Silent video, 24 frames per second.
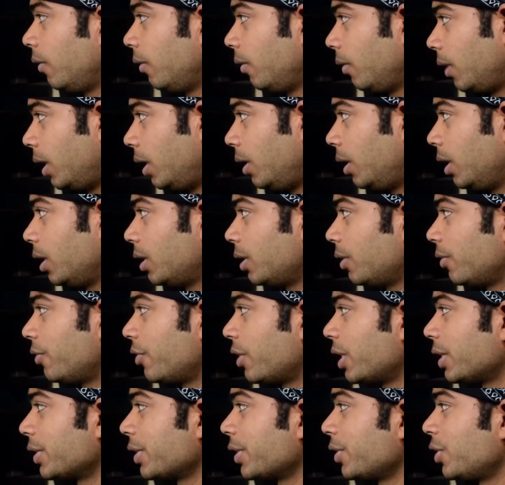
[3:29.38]
Another
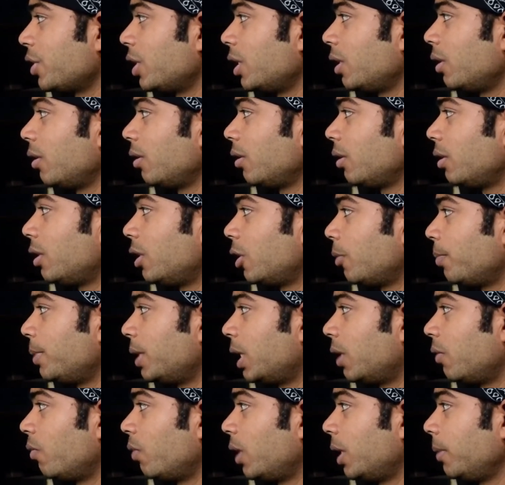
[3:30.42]
transition, top
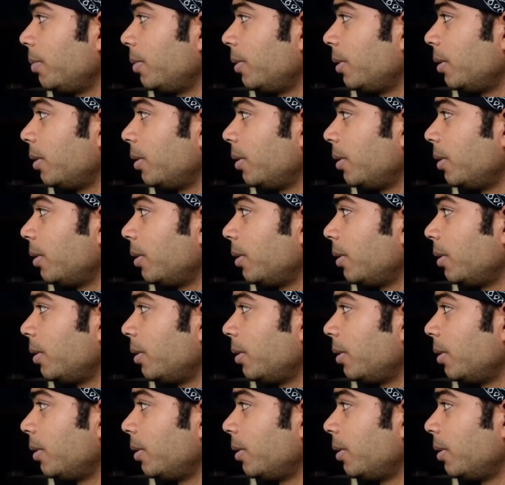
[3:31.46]
down light.